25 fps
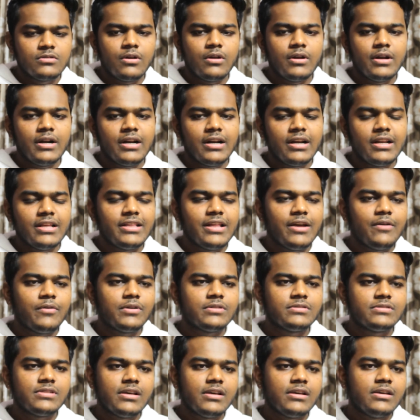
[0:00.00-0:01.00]
so literally they
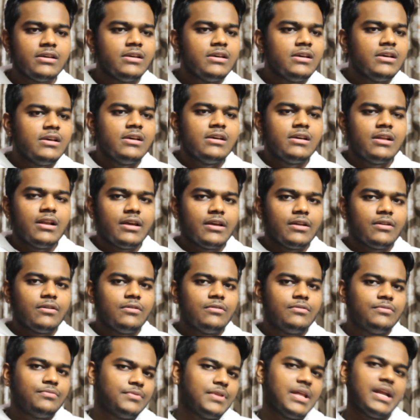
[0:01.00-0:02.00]
want to say, like, you
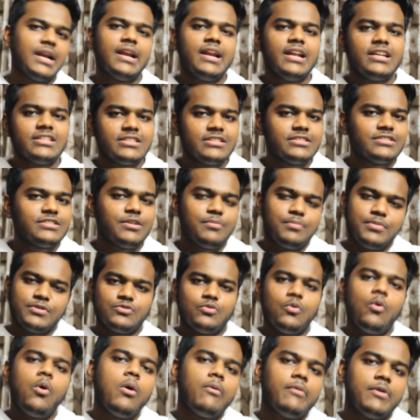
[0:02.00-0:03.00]
know, the relationship
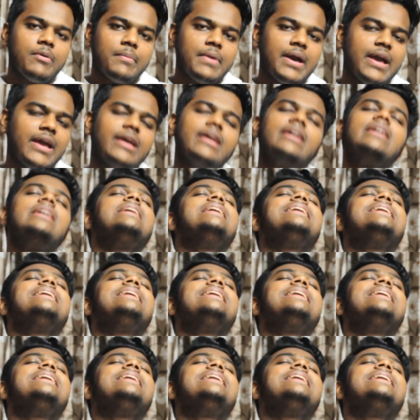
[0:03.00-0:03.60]
is over, man.